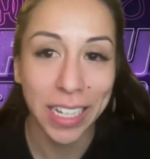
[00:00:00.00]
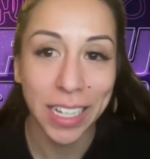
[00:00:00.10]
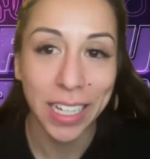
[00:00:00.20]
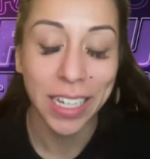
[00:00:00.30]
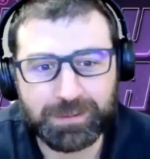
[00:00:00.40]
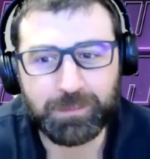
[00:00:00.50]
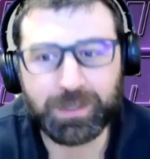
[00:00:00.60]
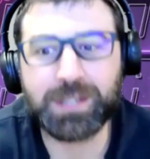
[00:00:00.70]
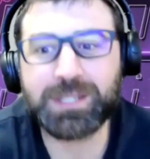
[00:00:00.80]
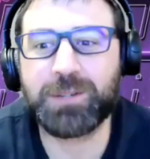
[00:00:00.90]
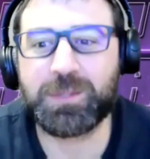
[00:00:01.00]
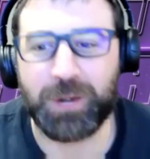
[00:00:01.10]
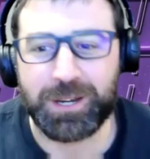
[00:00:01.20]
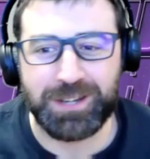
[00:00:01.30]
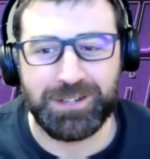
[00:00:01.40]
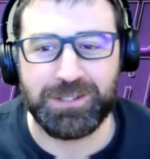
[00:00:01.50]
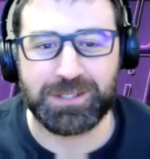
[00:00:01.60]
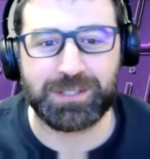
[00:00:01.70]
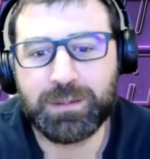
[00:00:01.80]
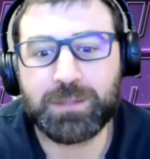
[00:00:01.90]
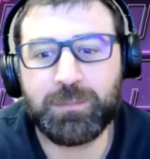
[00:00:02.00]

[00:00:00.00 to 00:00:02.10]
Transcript: Yeah, because it was breaking news.